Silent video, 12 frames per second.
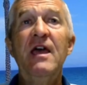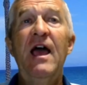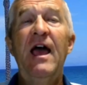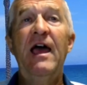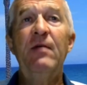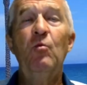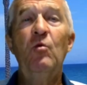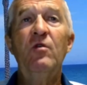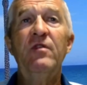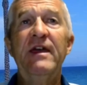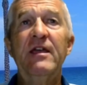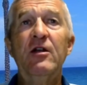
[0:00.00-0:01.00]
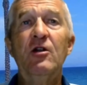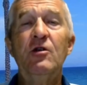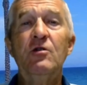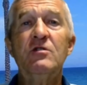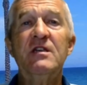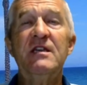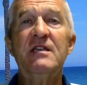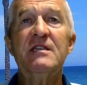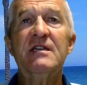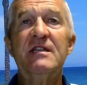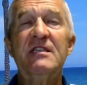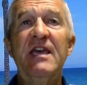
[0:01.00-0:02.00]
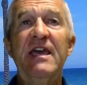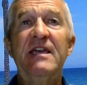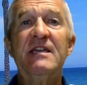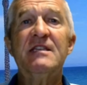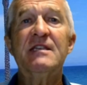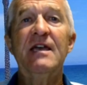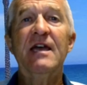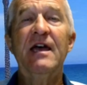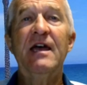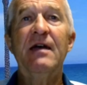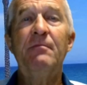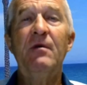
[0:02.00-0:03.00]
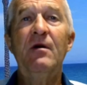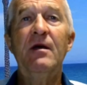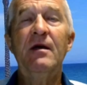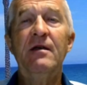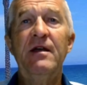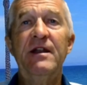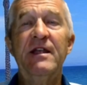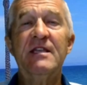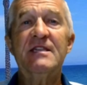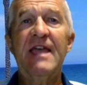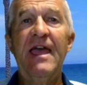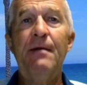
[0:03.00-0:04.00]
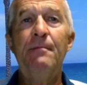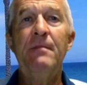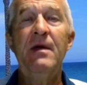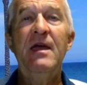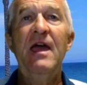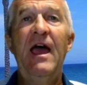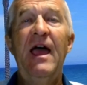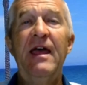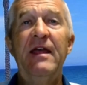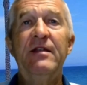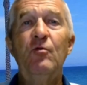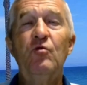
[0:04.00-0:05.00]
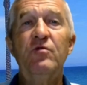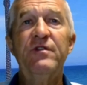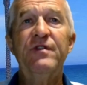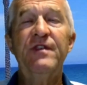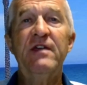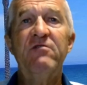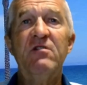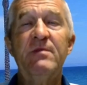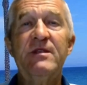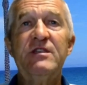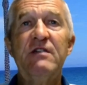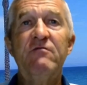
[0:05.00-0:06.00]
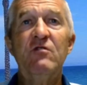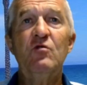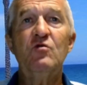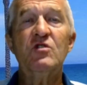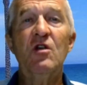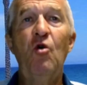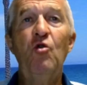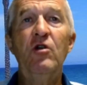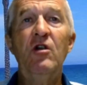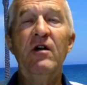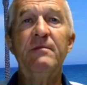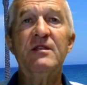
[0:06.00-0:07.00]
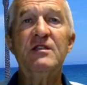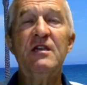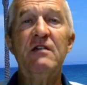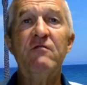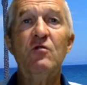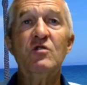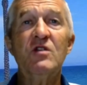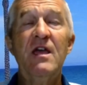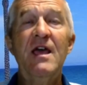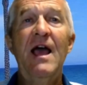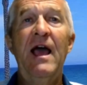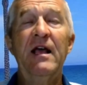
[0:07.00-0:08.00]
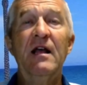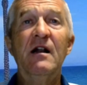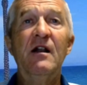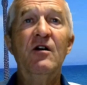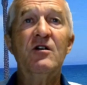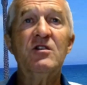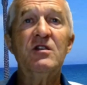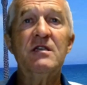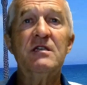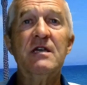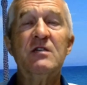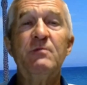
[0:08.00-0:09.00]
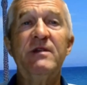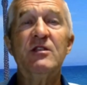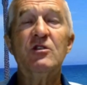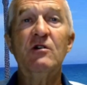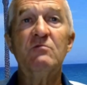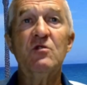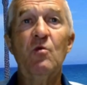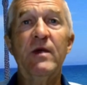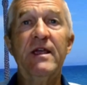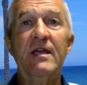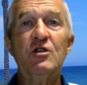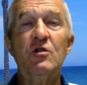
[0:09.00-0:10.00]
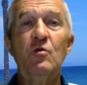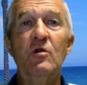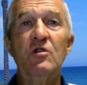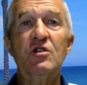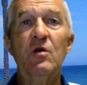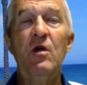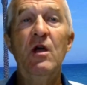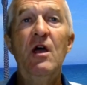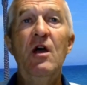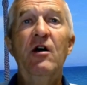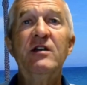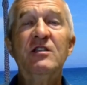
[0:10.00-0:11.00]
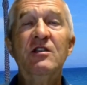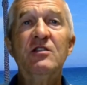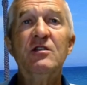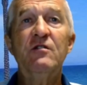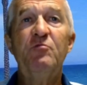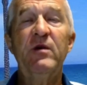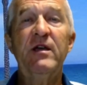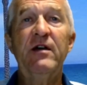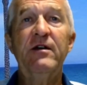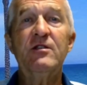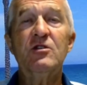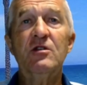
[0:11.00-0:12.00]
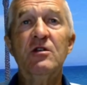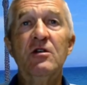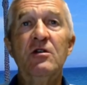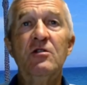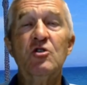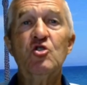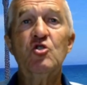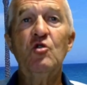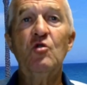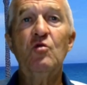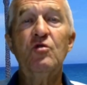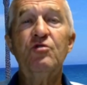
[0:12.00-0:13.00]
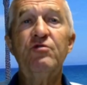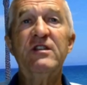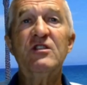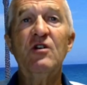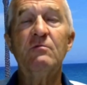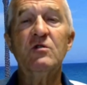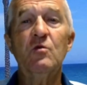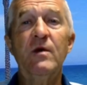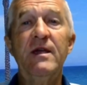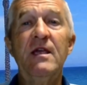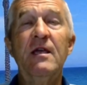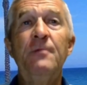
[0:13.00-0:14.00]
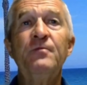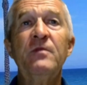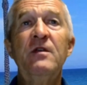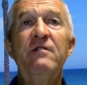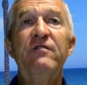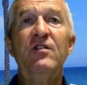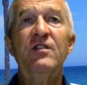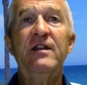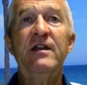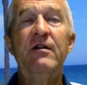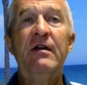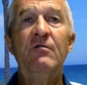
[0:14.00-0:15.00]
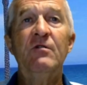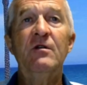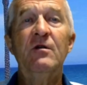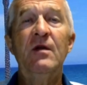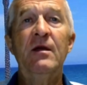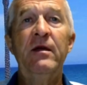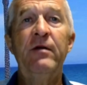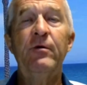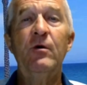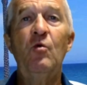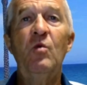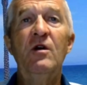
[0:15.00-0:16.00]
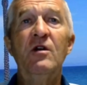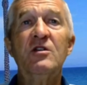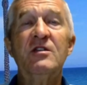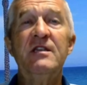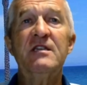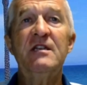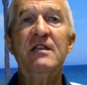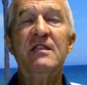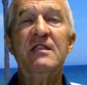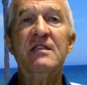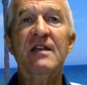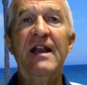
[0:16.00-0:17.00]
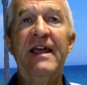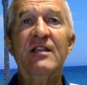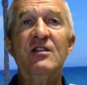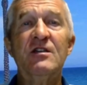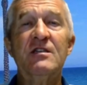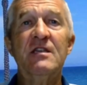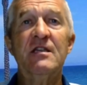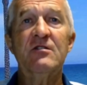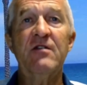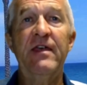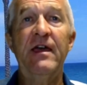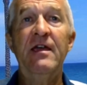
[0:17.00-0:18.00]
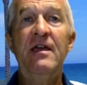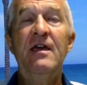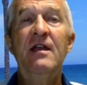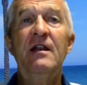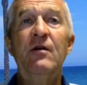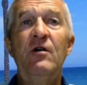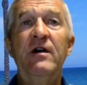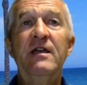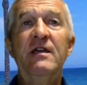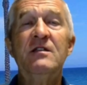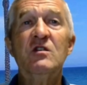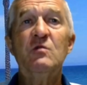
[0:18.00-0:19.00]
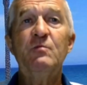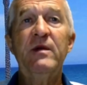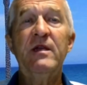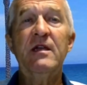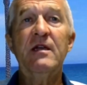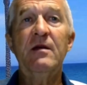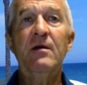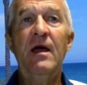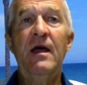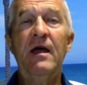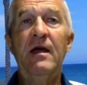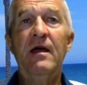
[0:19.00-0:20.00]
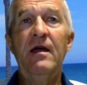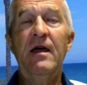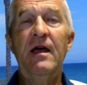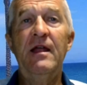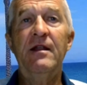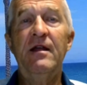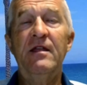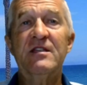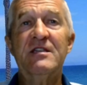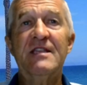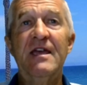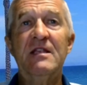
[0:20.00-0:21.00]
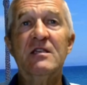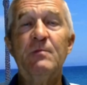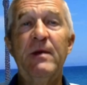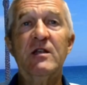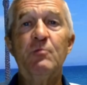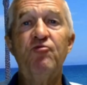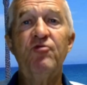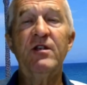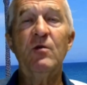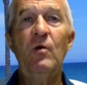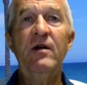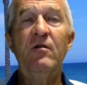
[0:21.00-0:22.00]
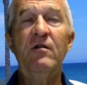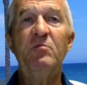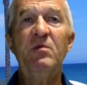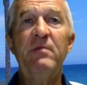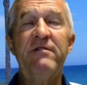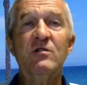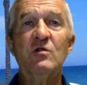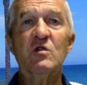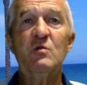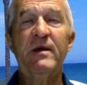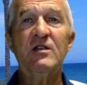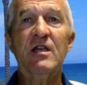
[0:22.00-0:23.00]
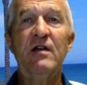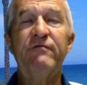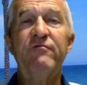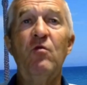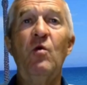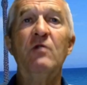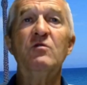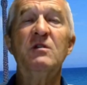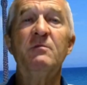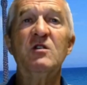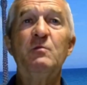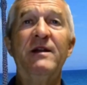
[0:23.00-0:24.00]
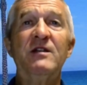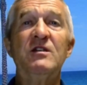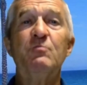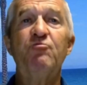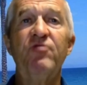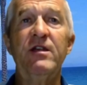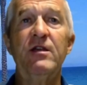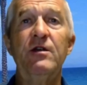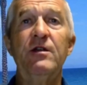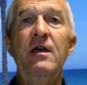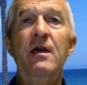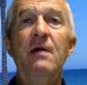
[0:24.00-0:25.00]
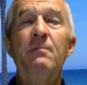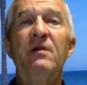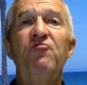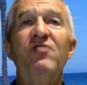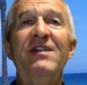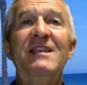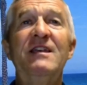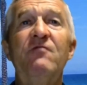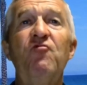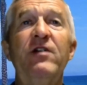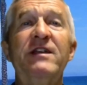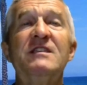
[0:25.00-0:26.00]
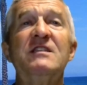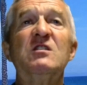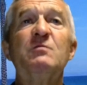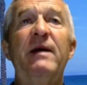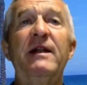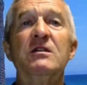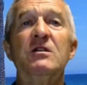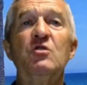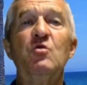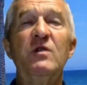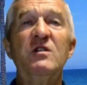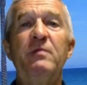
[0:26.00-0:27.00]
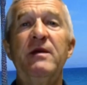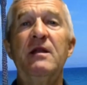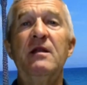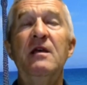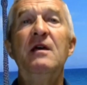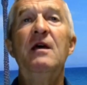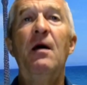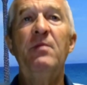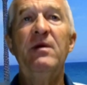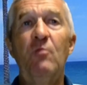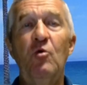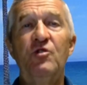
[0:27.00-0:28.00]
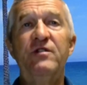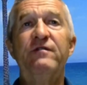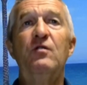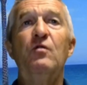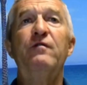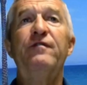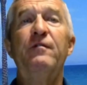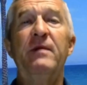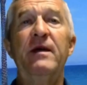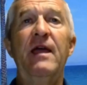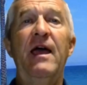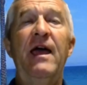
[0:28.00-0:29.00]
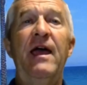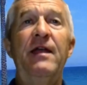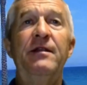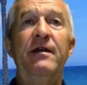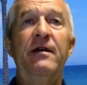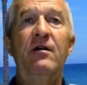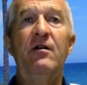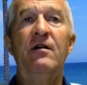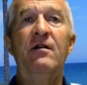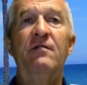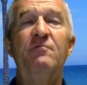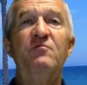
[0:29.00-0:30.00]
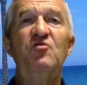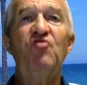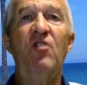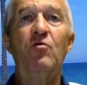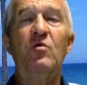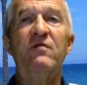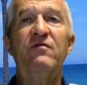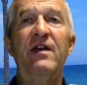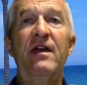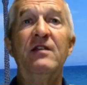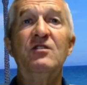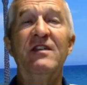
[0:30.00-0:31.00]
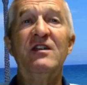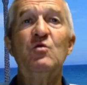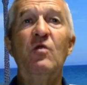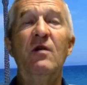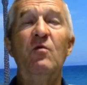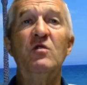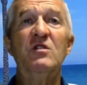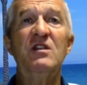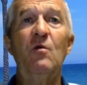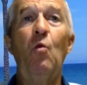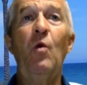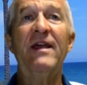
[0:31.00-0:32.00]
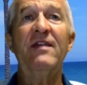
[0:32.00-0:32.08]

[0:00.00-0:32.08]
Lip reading: and what that includes is a test, an exam, and all the theory materials, online materials, and classes as many times a week as you want. So I started off by going to the school 3 times a week, finding out how it all works, listening to the lectures, things like that. Now, I can speak and understand Spanish pretty well. I've been married to a Spanish girl for a while, so my Spanish is pretty good. But reading and writing Spanish has always been a bit more difficult for me, and I've struggled with that. So that's why I wanted to wait